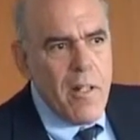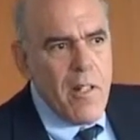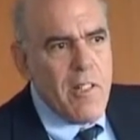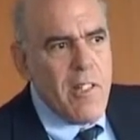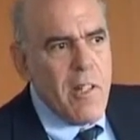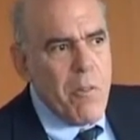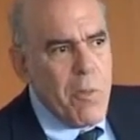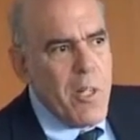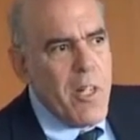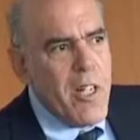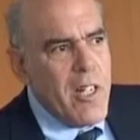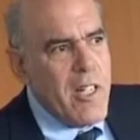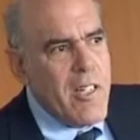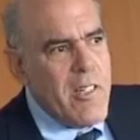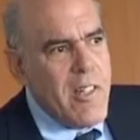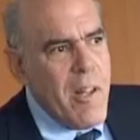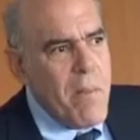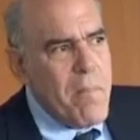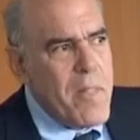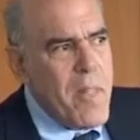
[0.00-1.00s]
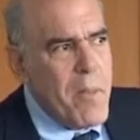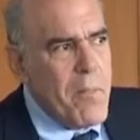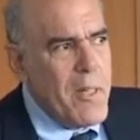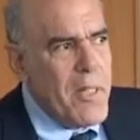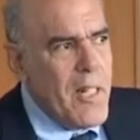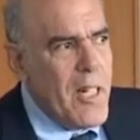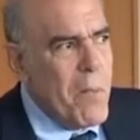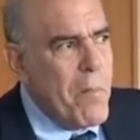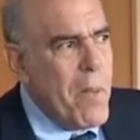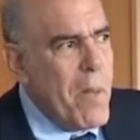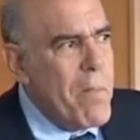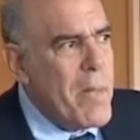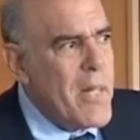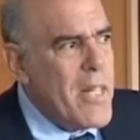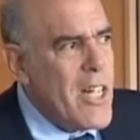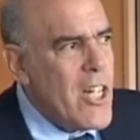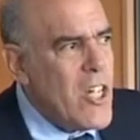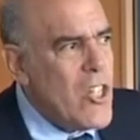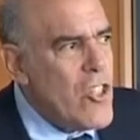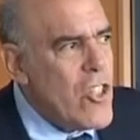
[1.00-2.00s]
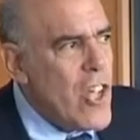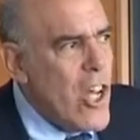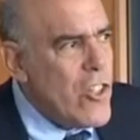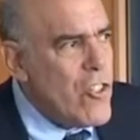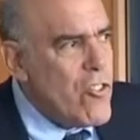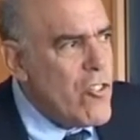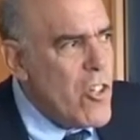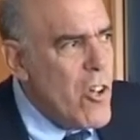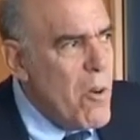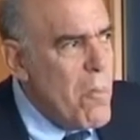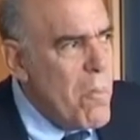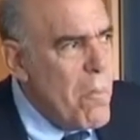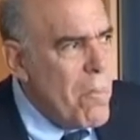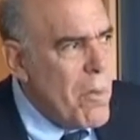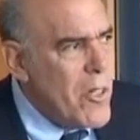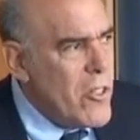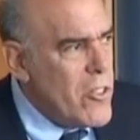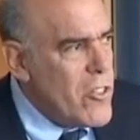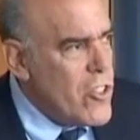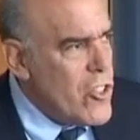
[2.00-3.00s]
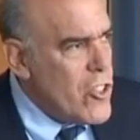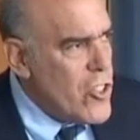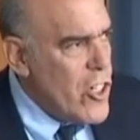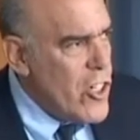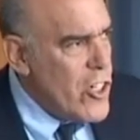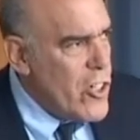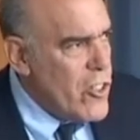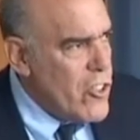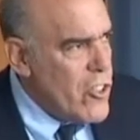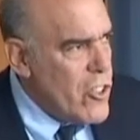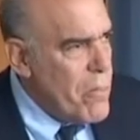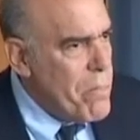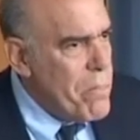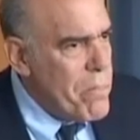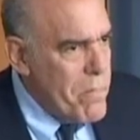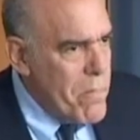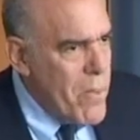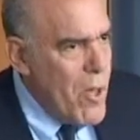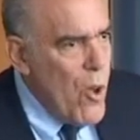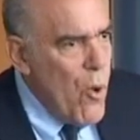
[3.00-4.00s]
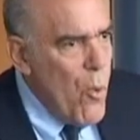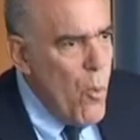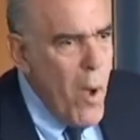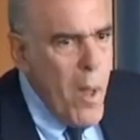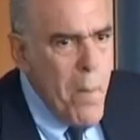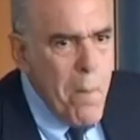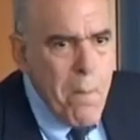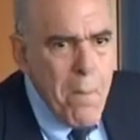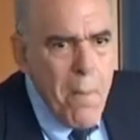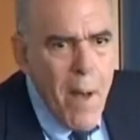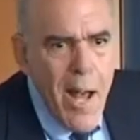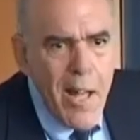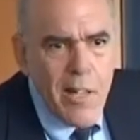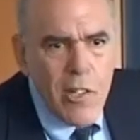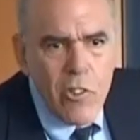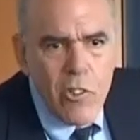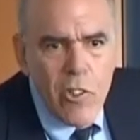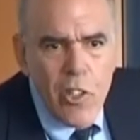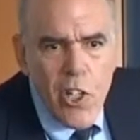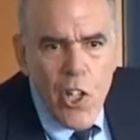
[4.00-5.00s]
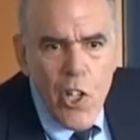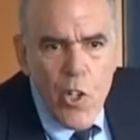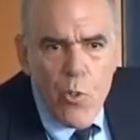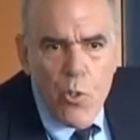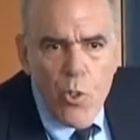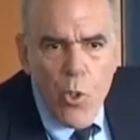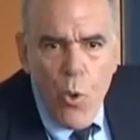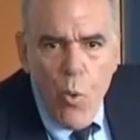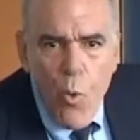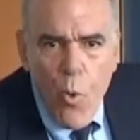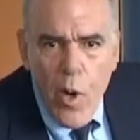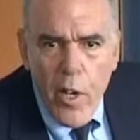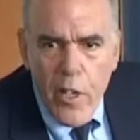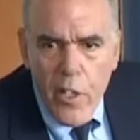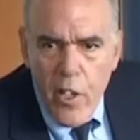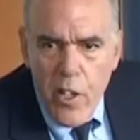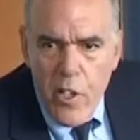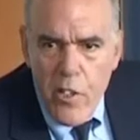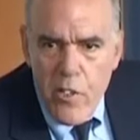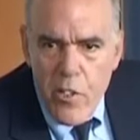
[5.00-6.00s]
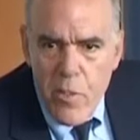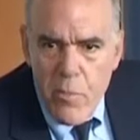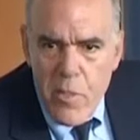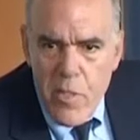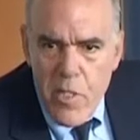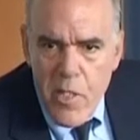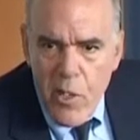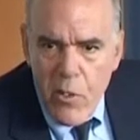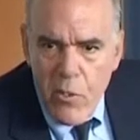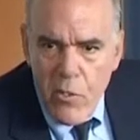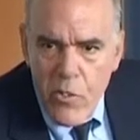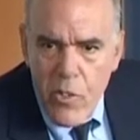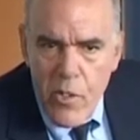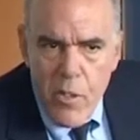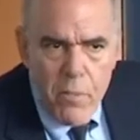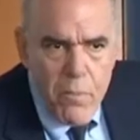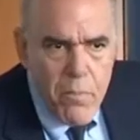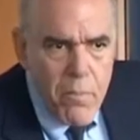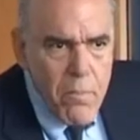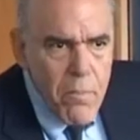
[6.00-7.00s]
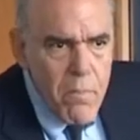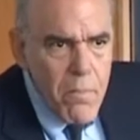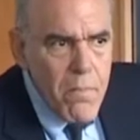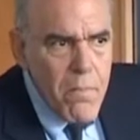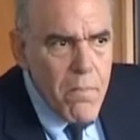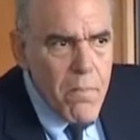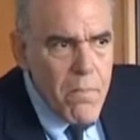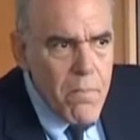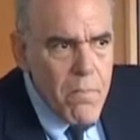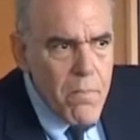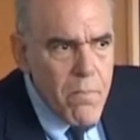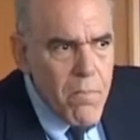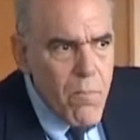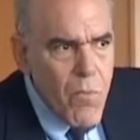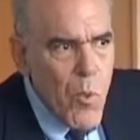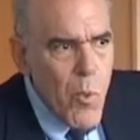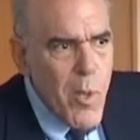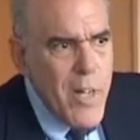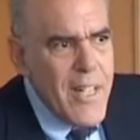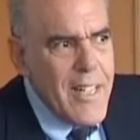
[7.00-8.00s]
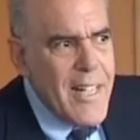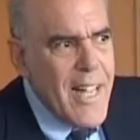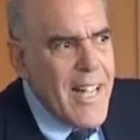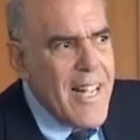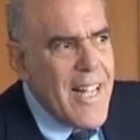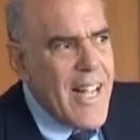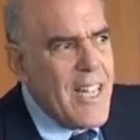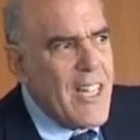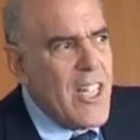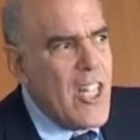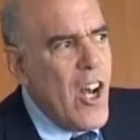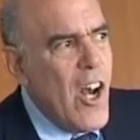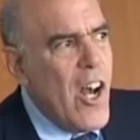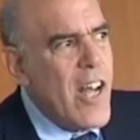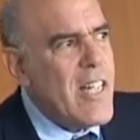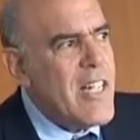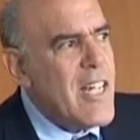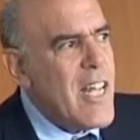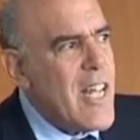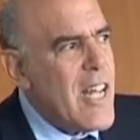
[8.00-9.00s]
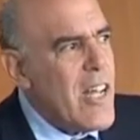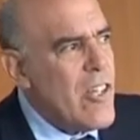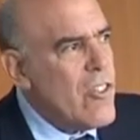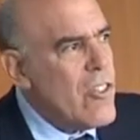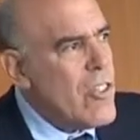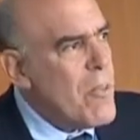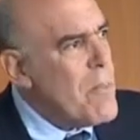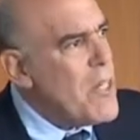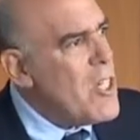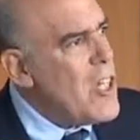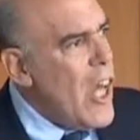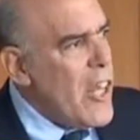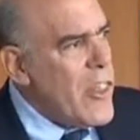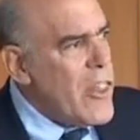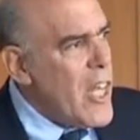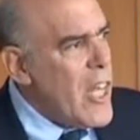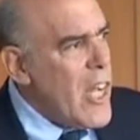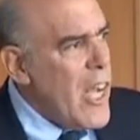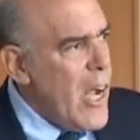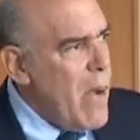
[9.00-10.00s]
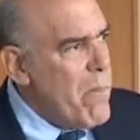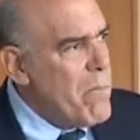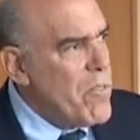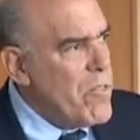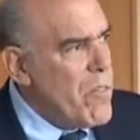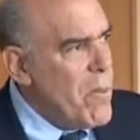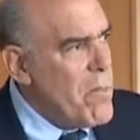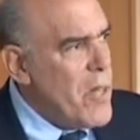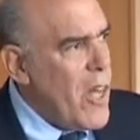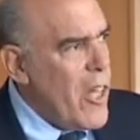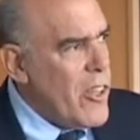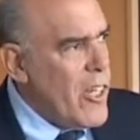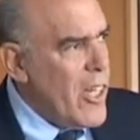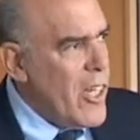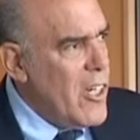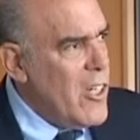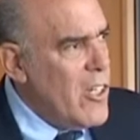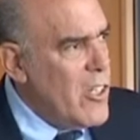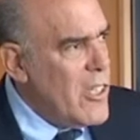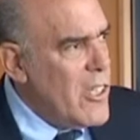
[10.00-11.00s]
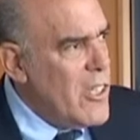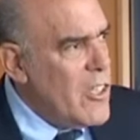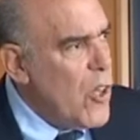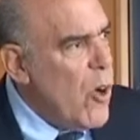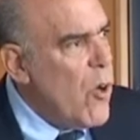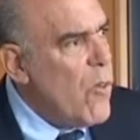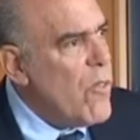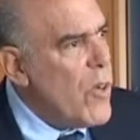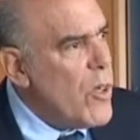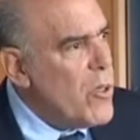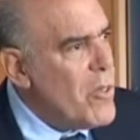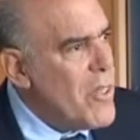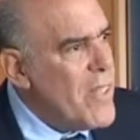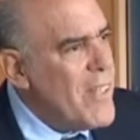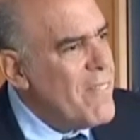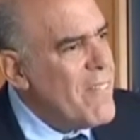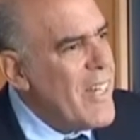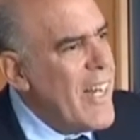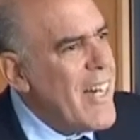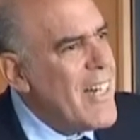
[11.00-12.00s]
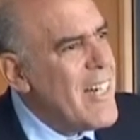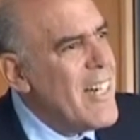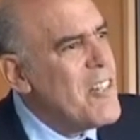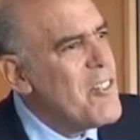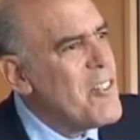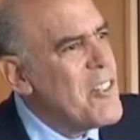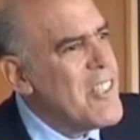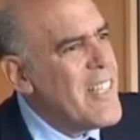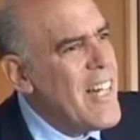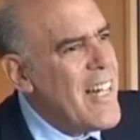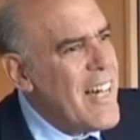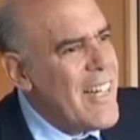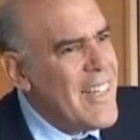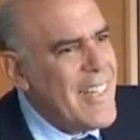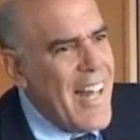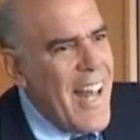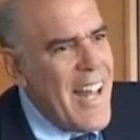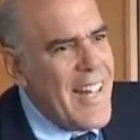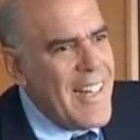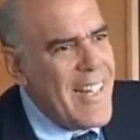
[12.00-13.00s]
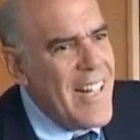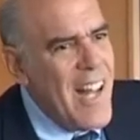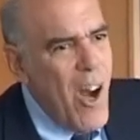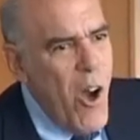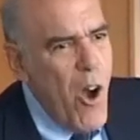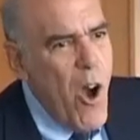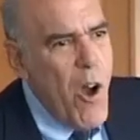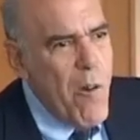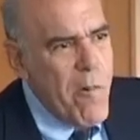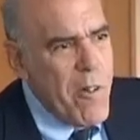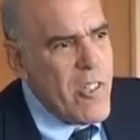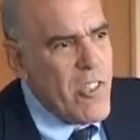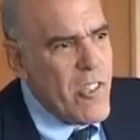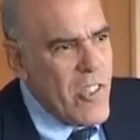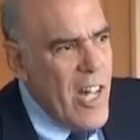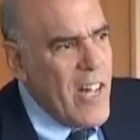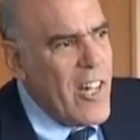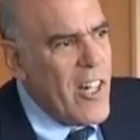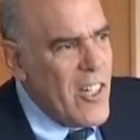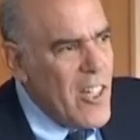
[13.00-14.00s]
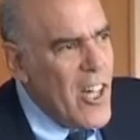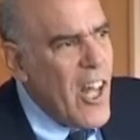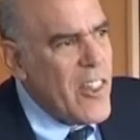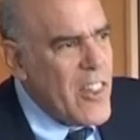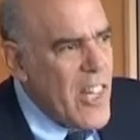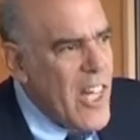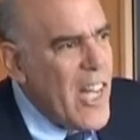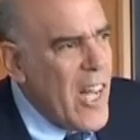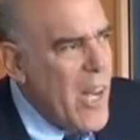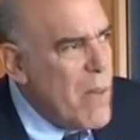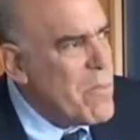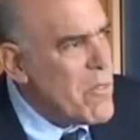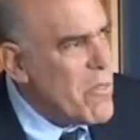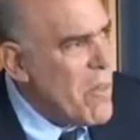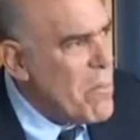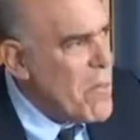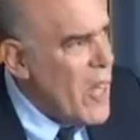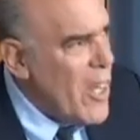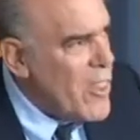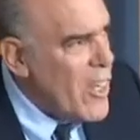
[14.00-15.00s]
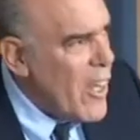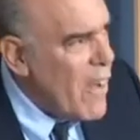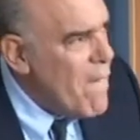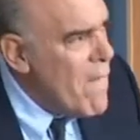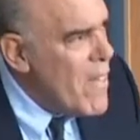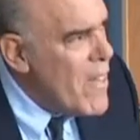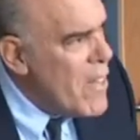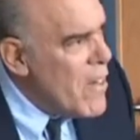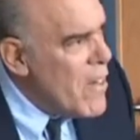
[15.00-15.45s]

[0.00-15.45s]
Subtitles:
because we can exempt them a little bit, but the industrial concerns, what models do they use to organize themselves? Where did they get the ideas? I mean, nothing comes from nothing. Novo, forgot how I used to say that in Latin. Horace said it, nothing comes from nothing.